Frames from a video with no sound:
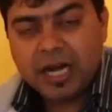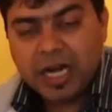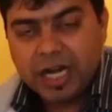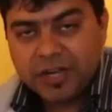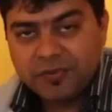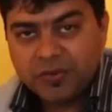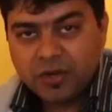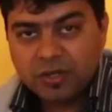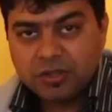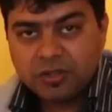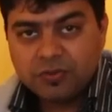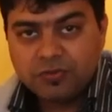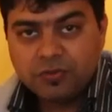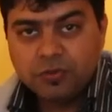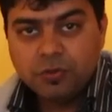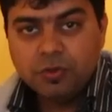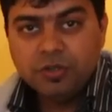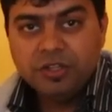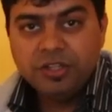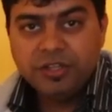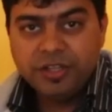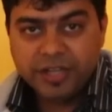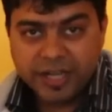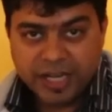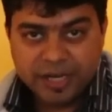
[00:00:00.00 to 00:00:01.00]
hardware on the
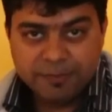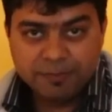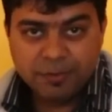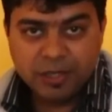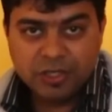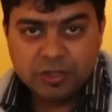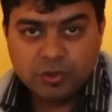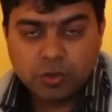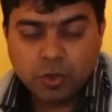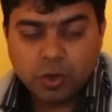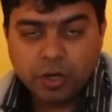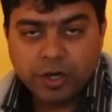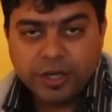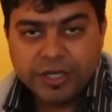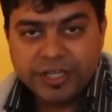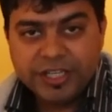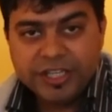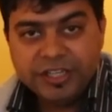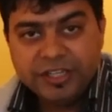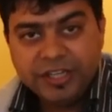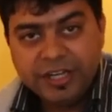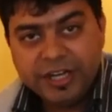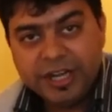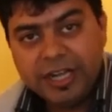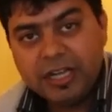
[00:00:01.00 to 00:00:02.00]
phone, great build
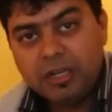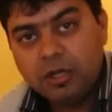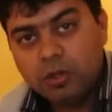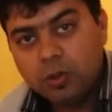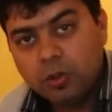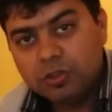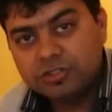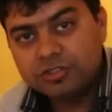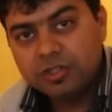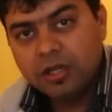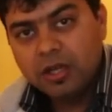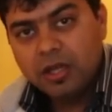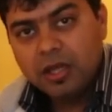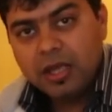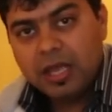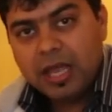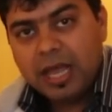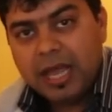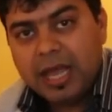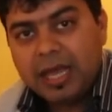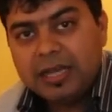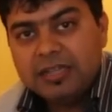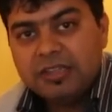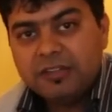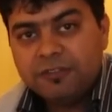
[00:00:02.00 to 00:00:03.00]
quality, great looks,
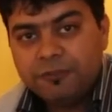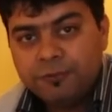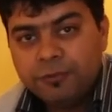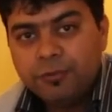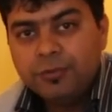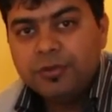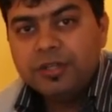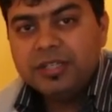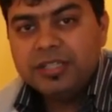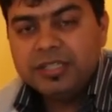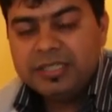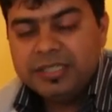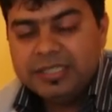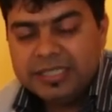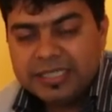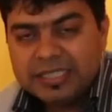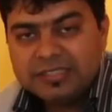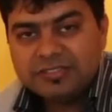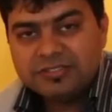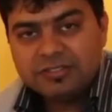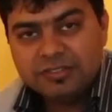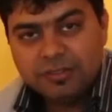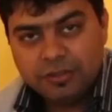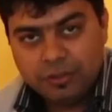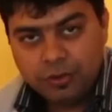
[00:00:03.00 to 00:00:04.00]
and the phone,
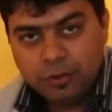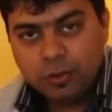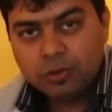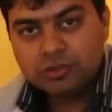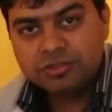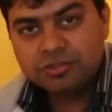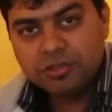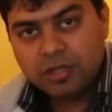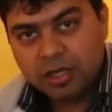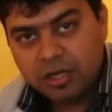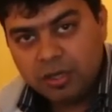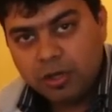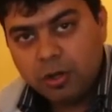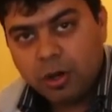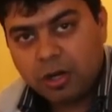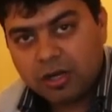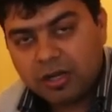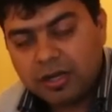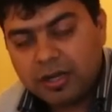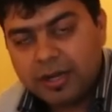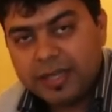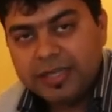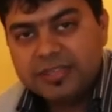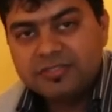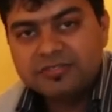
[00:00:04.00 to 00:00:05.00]
yes, looks a
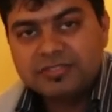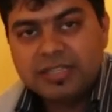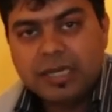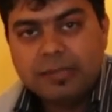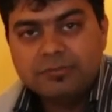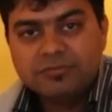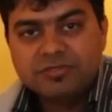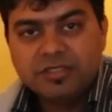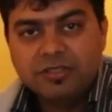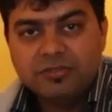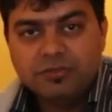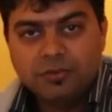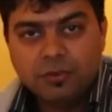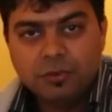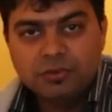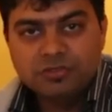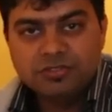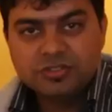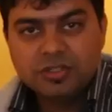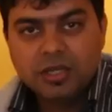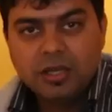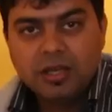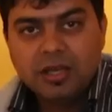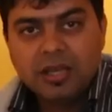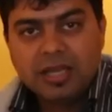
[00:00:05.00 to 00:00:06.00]
lot like Samsung
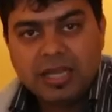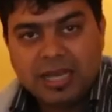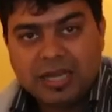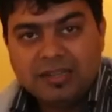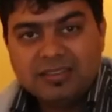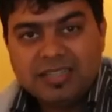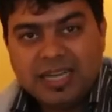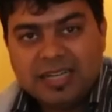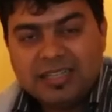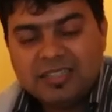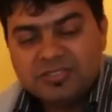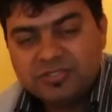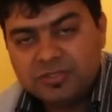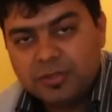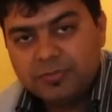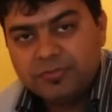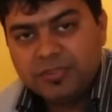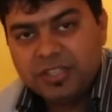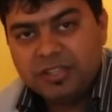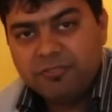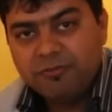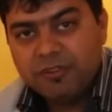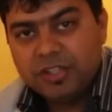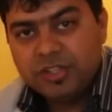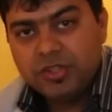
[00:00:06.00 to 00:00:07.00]
phones, and that is
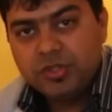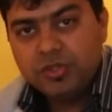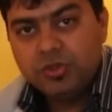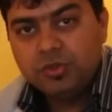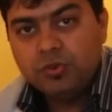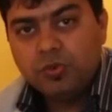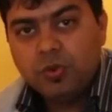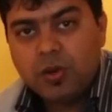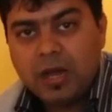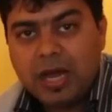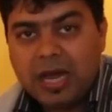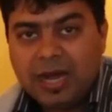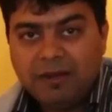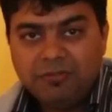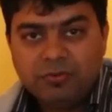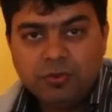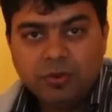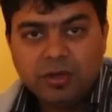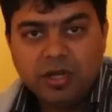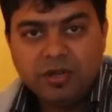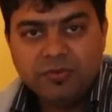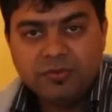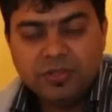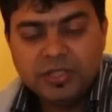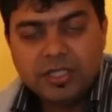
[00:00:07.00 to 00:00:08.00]
something which you have
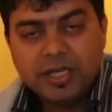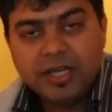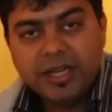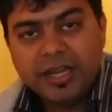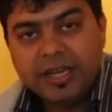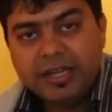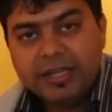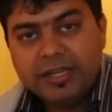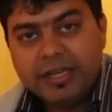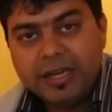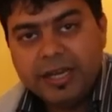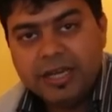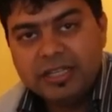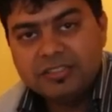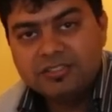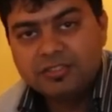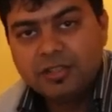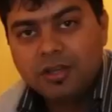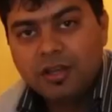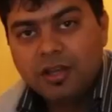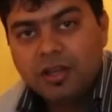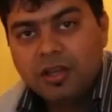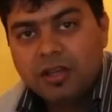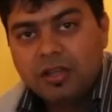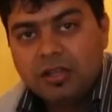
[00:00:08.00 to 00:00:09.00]
to live with it in
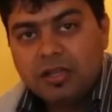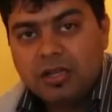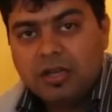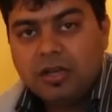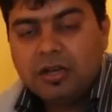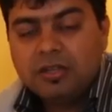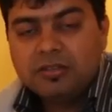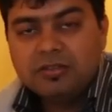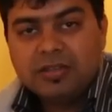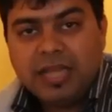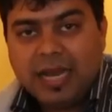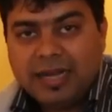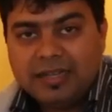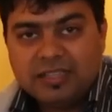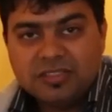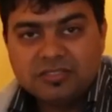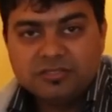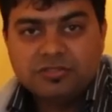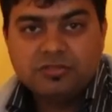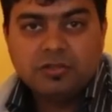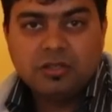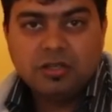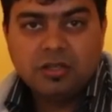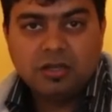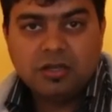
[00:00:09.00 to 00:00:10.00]
case that
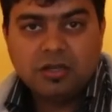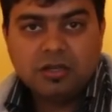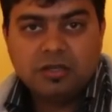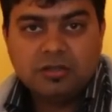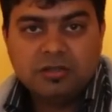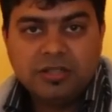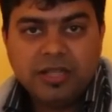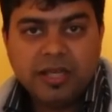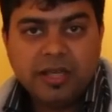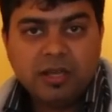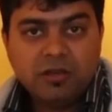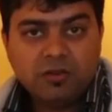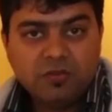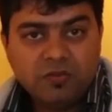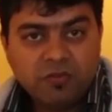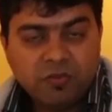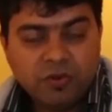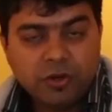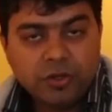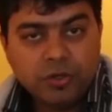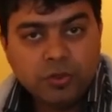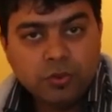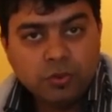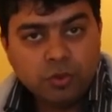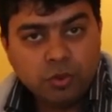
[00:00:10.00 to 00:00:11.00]
is there
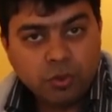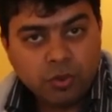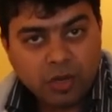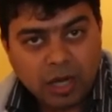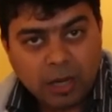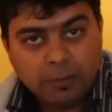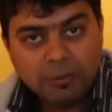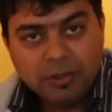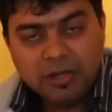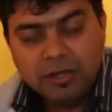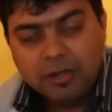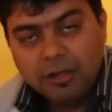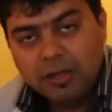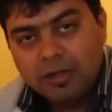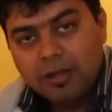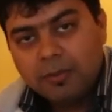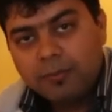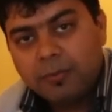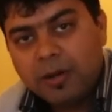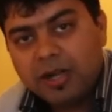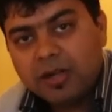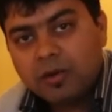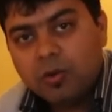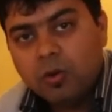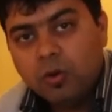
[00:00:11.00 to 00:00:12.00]
for you to trouble.
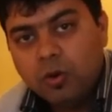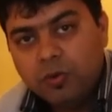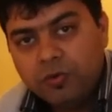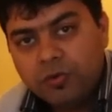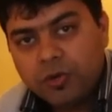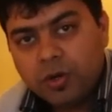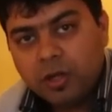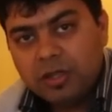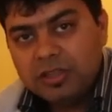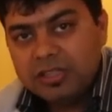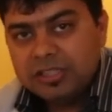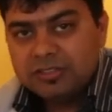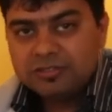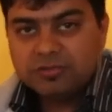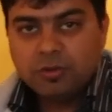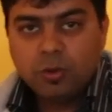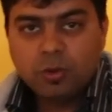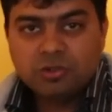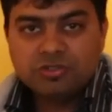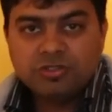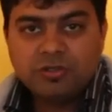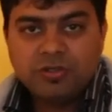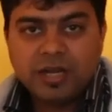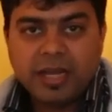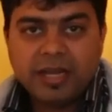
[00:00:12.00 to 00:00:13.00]
But overall, this
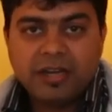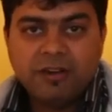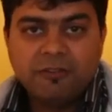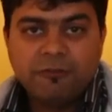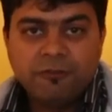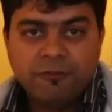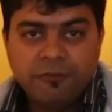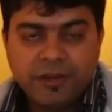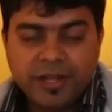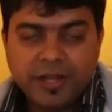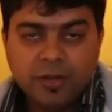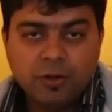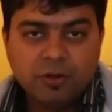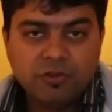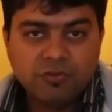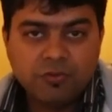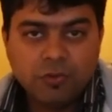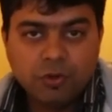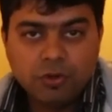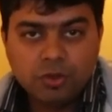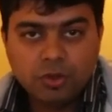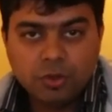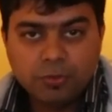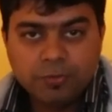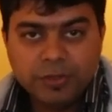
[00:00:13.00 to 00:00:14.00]
looks like a very good
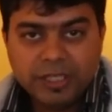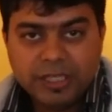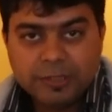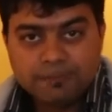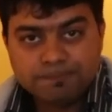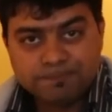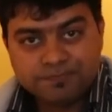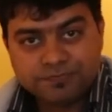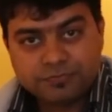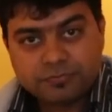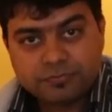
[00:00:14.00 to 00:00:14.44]
phone to me,